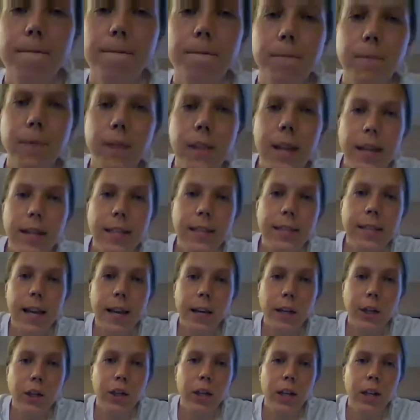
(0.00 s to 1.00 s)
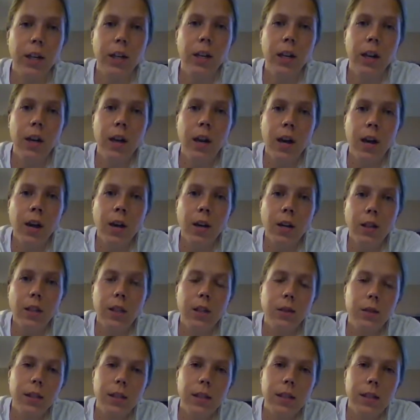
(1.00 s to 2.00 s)
dissection.
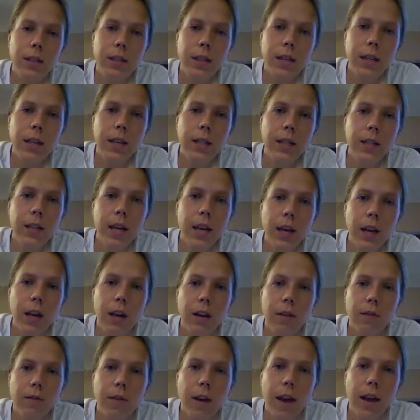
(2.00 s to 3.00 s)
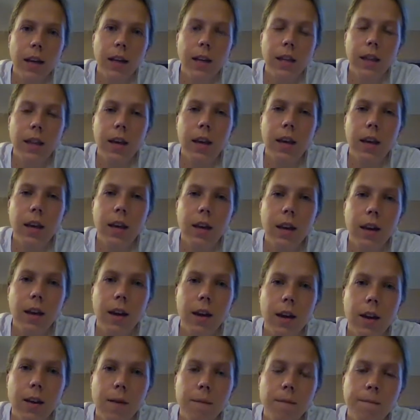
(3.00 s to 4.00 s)
So a disease that could affect the
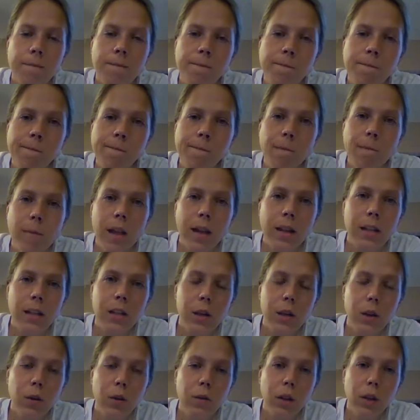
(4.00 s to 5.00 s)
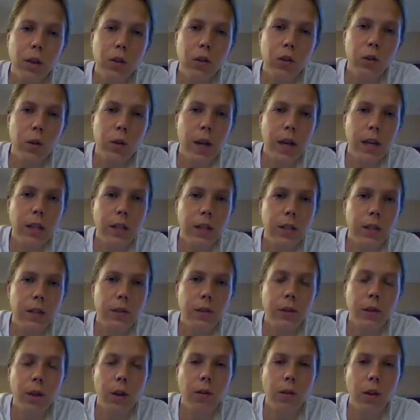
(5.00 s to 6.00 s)
synovial joints. So
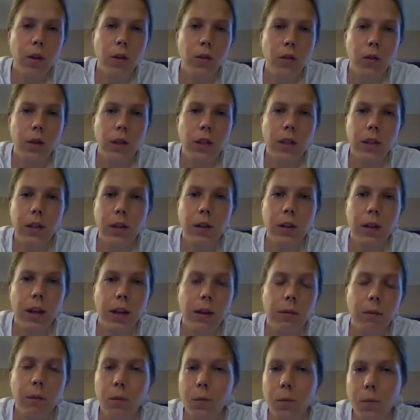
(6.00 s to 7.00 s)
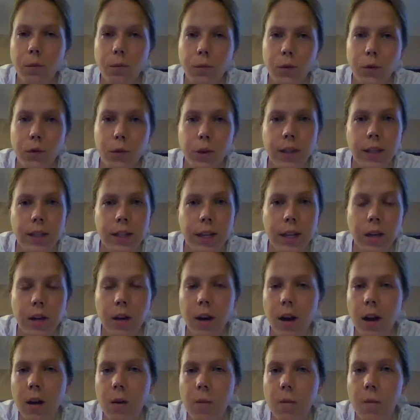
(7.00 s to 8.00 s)
synovial joints are like joints like
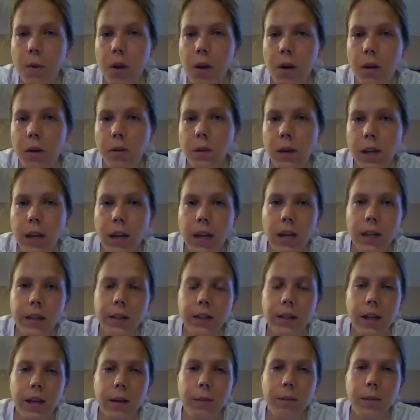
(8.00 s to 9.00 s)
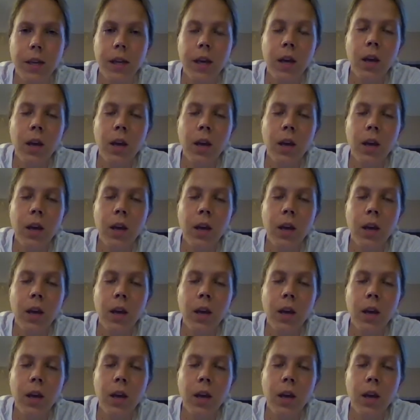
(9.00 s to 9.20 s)
your elbow, knees, hips,